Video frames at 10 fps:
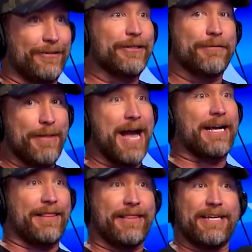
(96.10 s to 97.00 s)
Looking
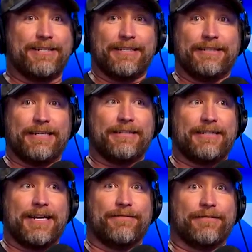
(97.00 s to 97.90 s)
back, I think she
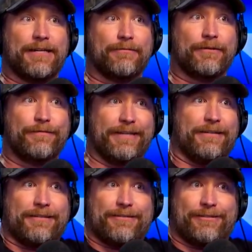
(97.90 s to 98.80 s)
did kind of
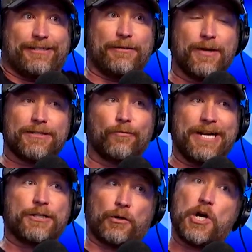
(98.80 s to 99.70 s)
reveal that she was a
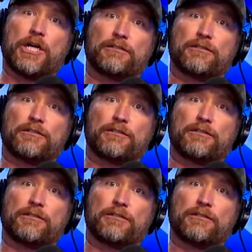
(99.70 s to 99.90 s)
rich crook.